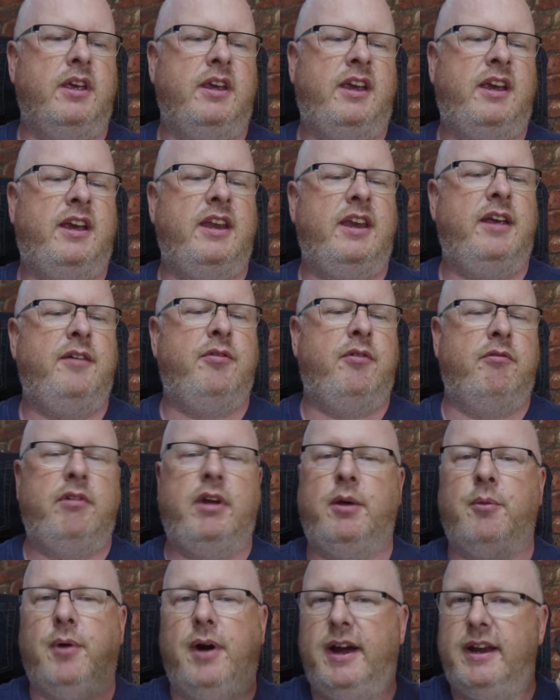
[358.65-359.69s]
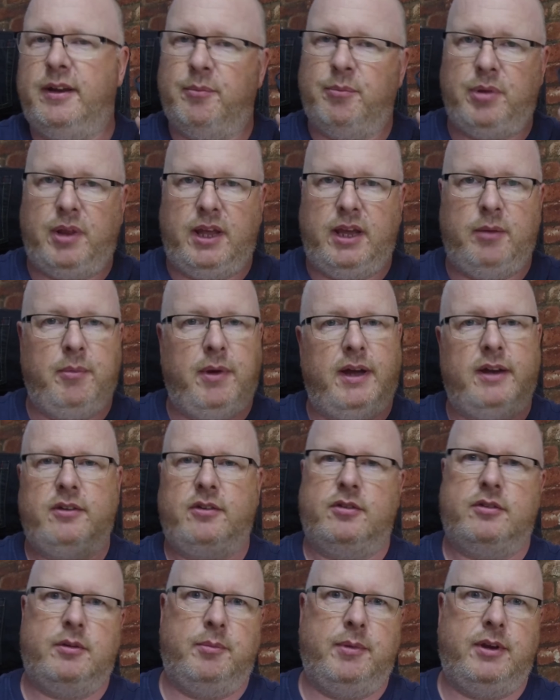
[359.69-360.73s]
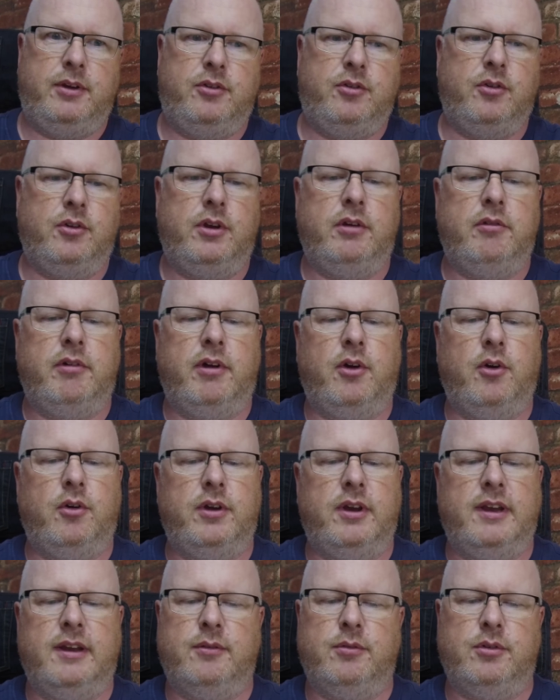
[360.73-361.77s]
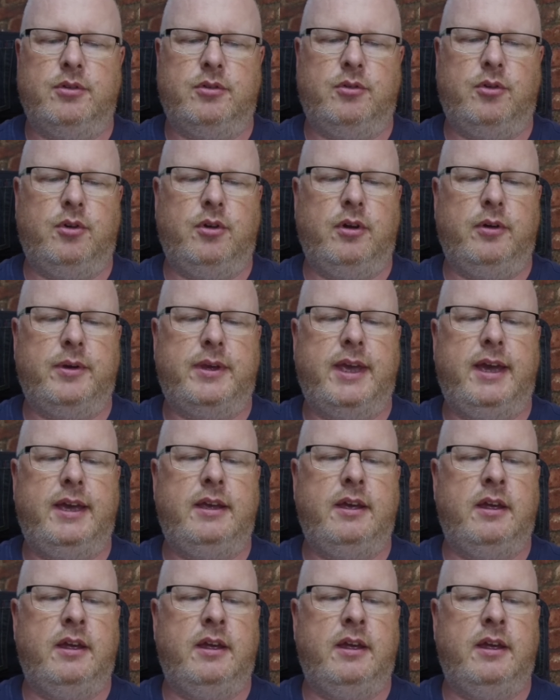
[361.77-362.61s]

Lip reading: You can even rewind and play it back just to make sure your recording levels are all okay.